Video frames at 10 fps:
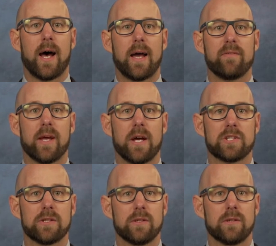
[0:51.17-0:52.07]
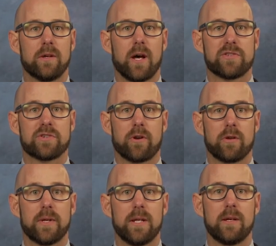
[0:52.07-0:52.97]
aviation,
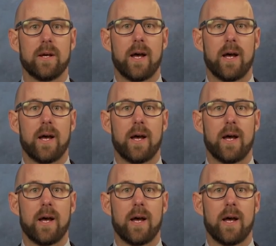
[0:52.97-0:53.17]
astronomy,